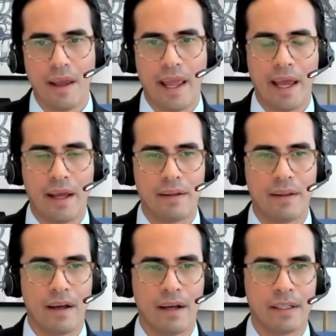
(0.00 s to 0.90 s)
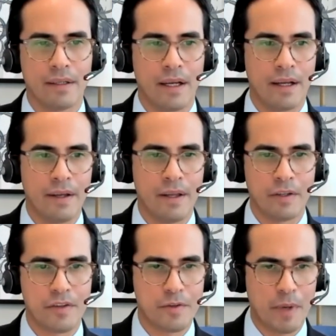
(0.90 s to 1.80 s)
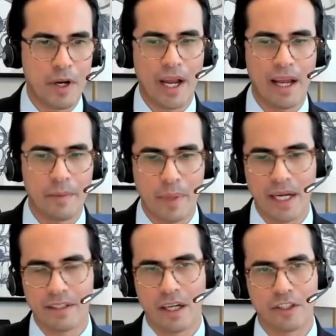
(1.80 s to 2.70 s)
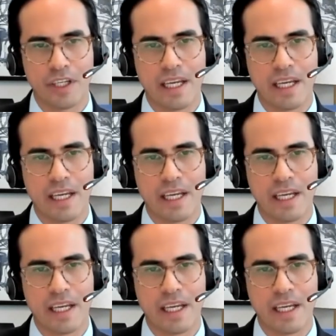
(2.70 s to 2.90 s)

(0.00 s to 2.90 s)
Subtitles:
and spearheaded by Dr.